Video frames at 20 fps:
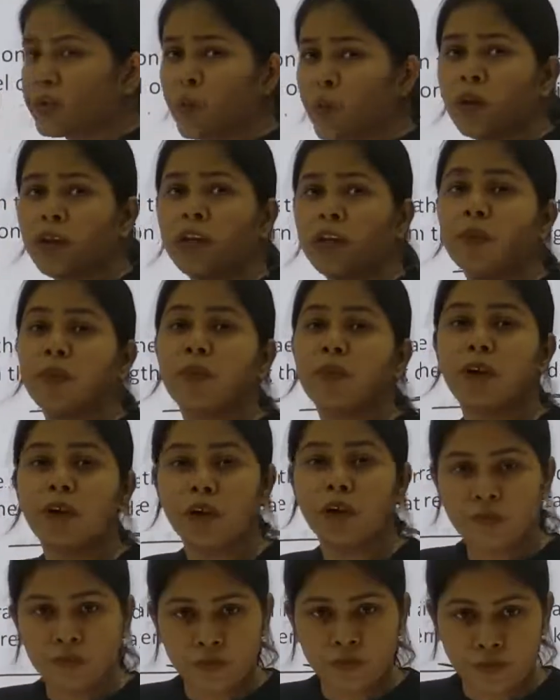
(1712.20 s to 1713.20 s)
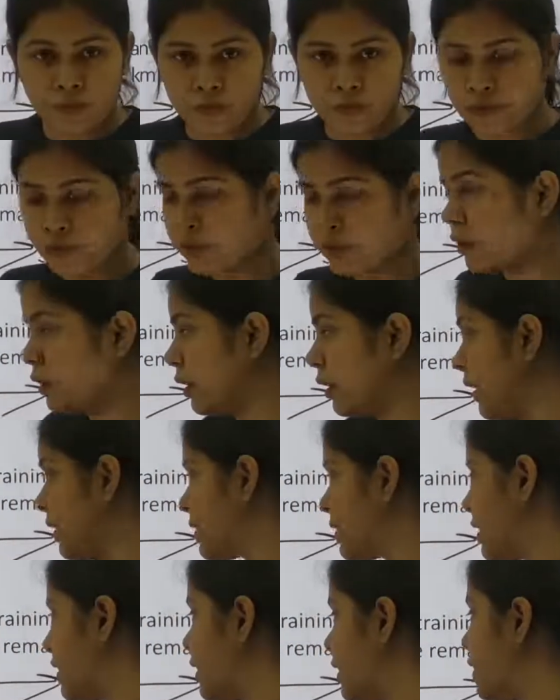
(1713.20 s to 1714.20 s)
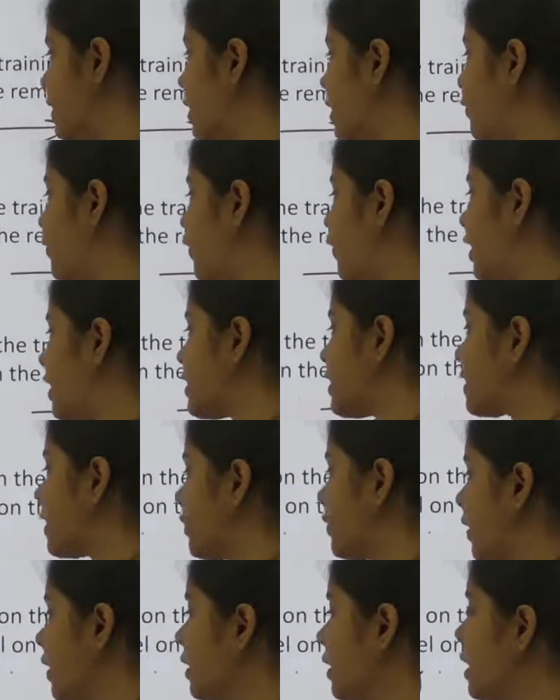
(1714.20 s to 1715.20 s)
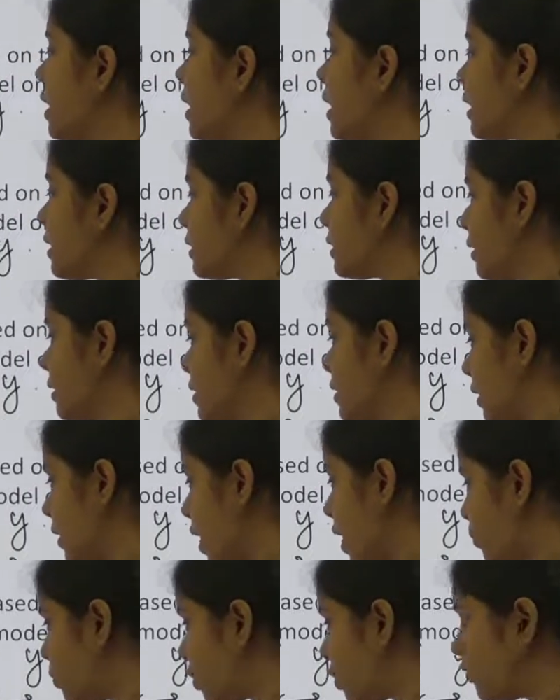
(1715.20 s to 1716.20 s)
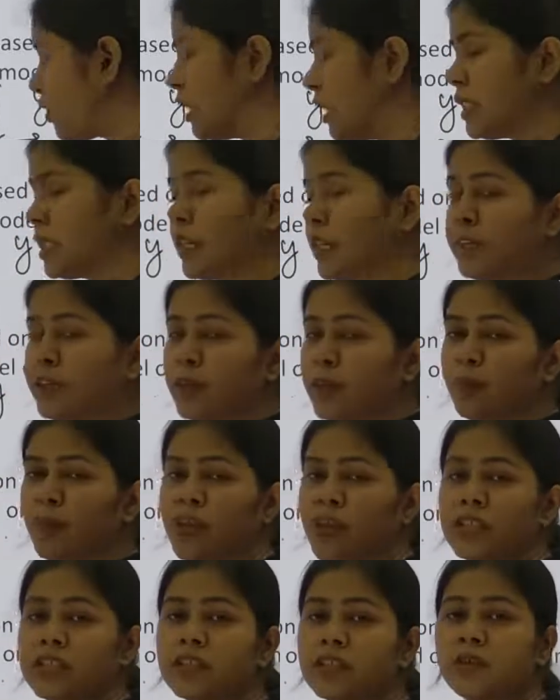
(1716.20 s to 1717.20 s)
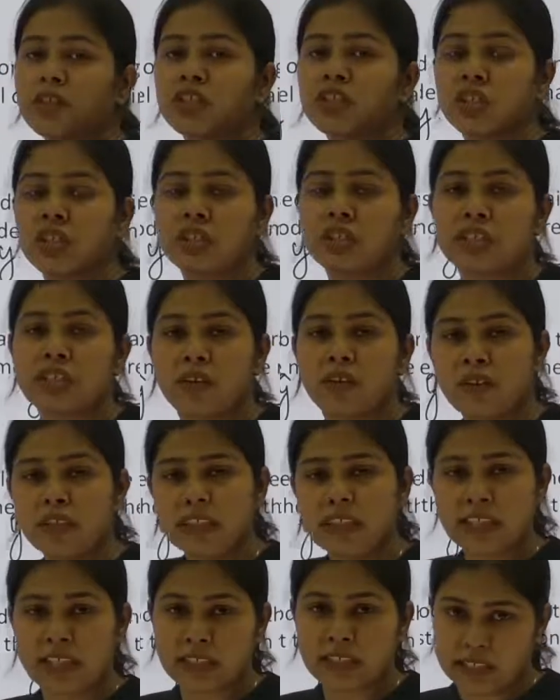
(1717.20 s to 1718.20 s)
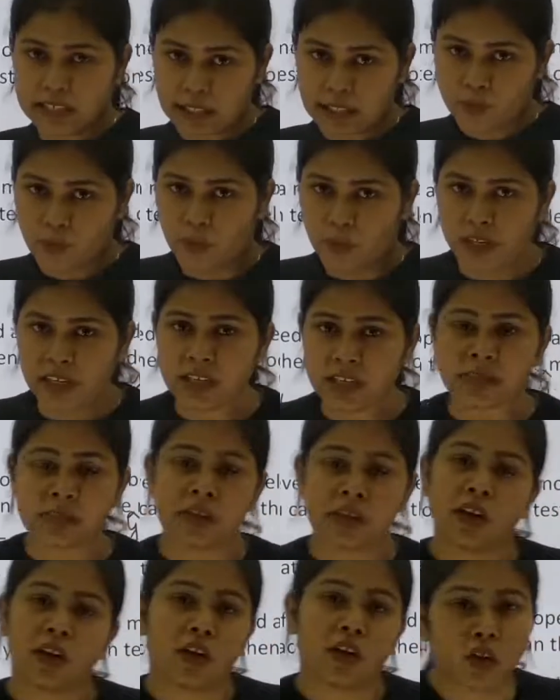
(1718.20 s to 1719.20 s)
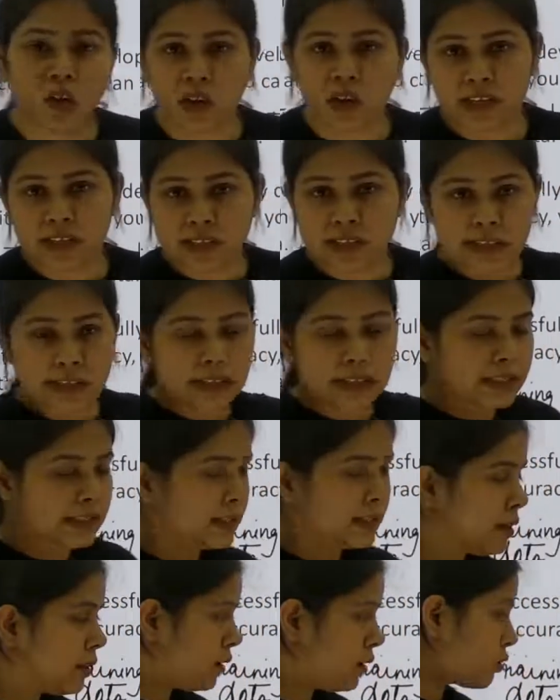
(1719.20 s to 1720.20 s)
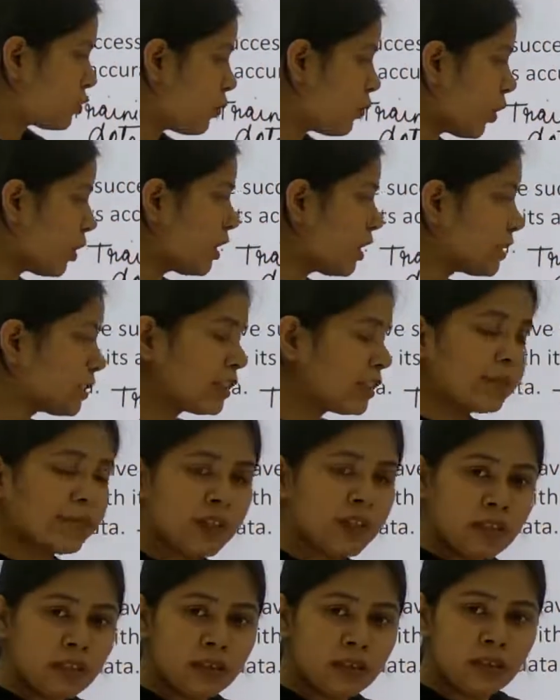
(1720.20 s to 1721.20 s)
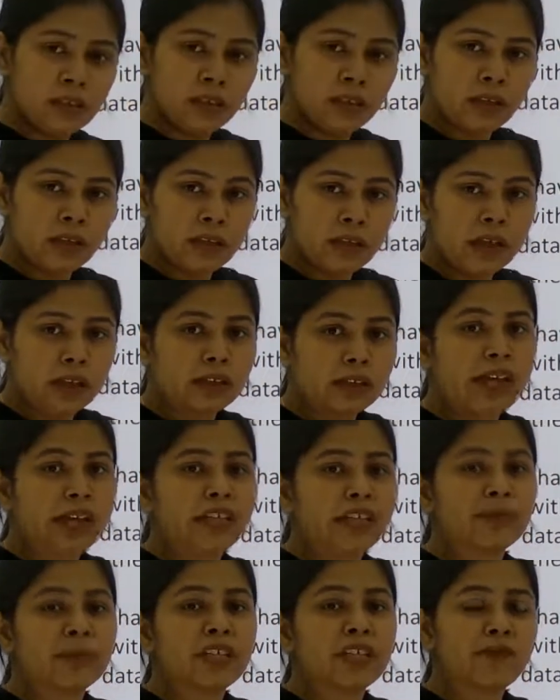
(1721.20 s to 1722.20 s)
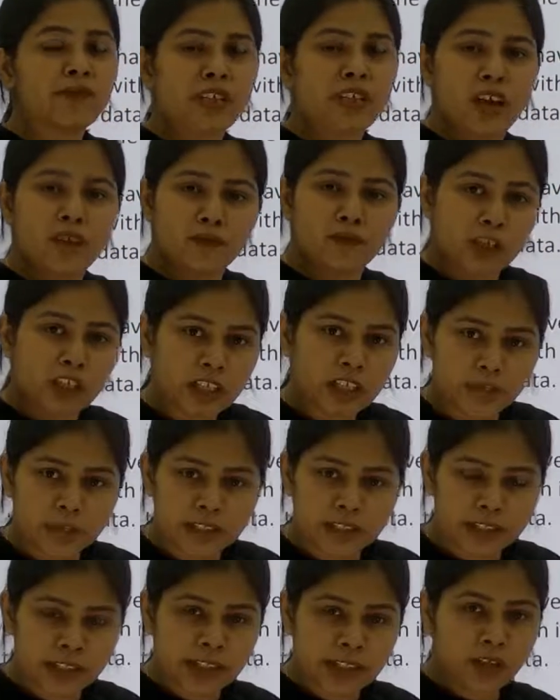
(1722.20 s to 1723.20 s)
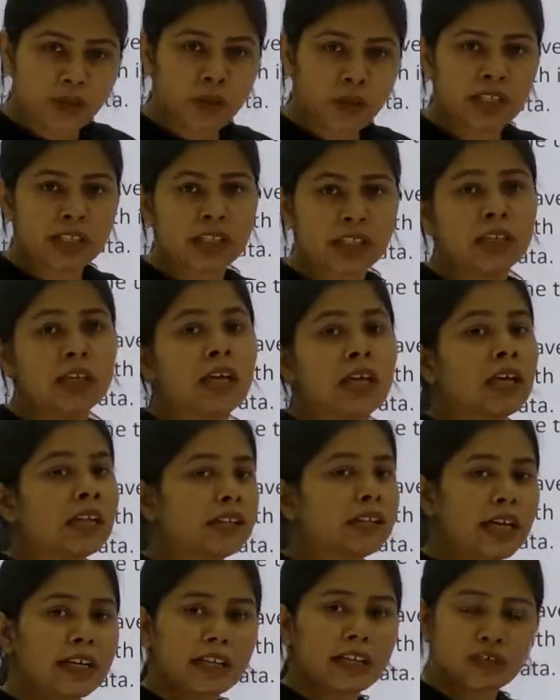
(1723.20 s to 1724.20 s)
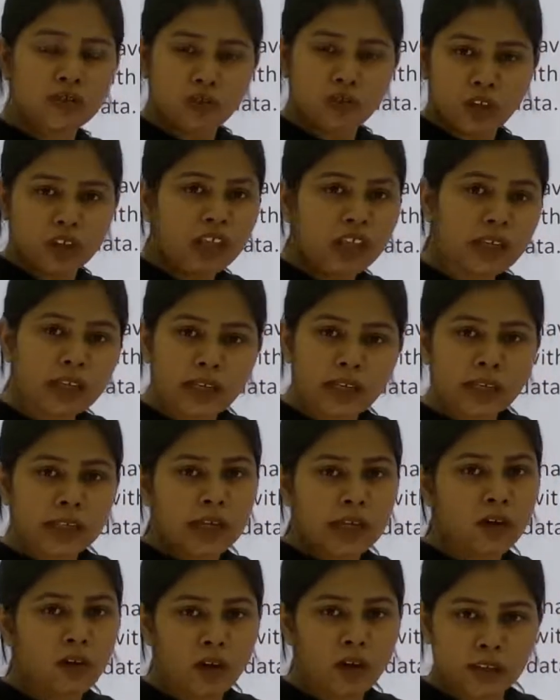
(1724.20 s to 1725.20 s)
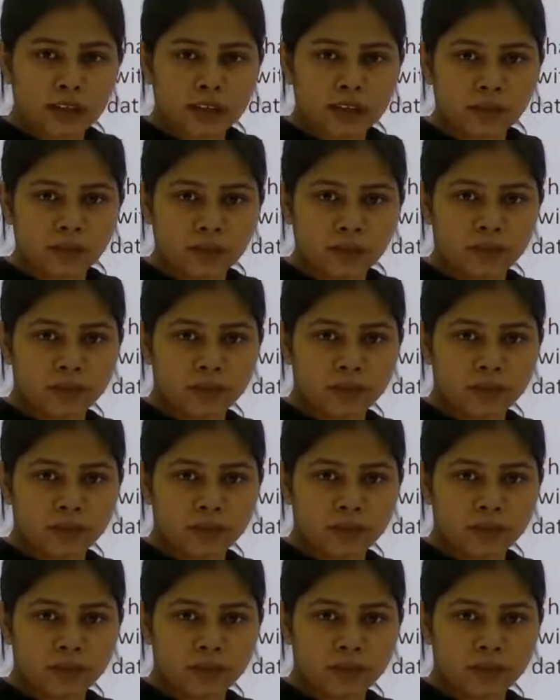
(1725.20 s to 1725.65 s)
for number of let's say if it is giving out of these 100 points, the machine is giving 60 points wrong results. So what does it mean? That means we have 40% accuracy. That is not a correct algorithm,